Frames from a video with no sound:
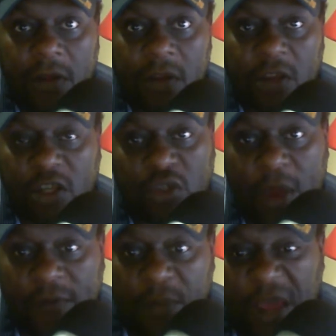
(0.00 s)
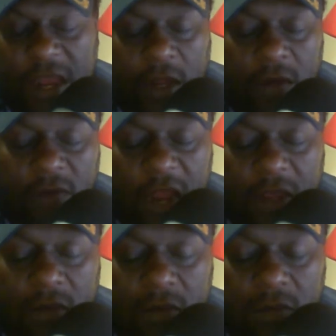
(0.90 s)
because you haven't paid,
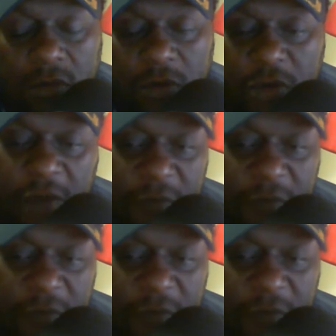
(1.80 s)
right? You haven't